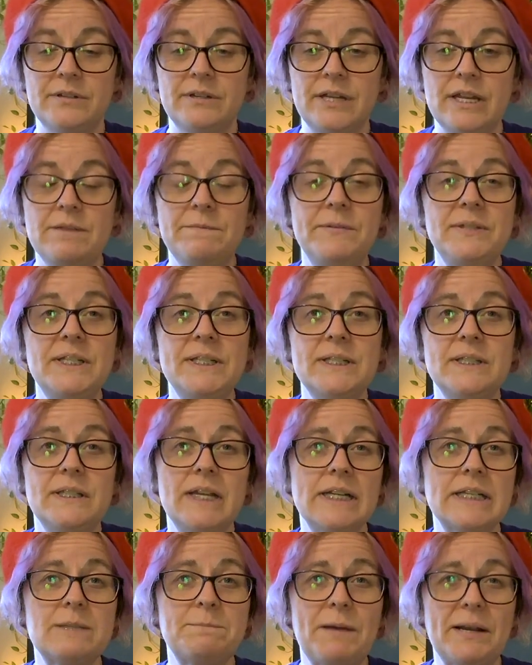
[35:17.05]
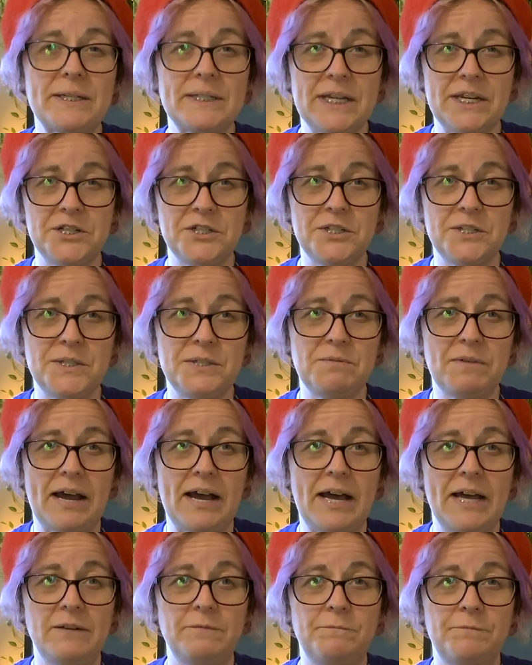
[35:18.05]
even just expectations you
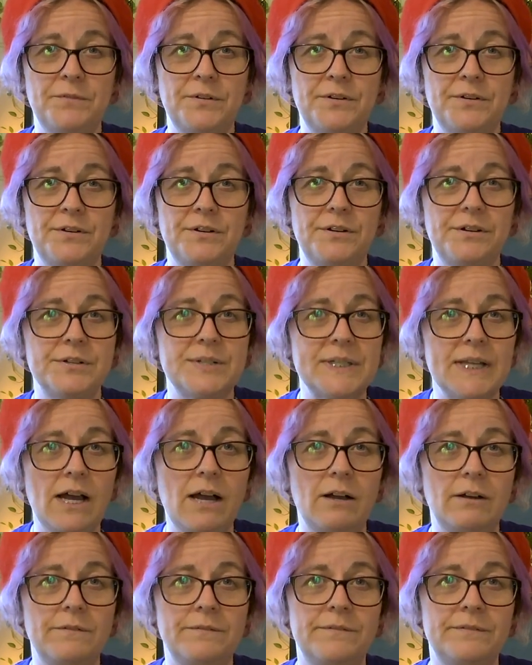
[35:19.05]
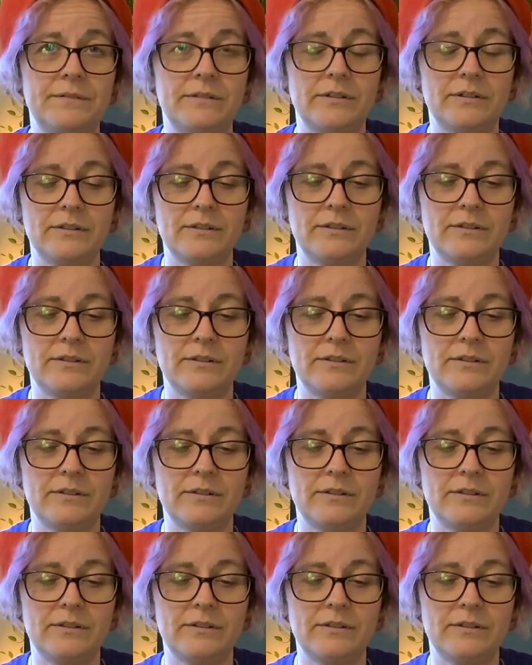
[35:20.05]
had for yourself.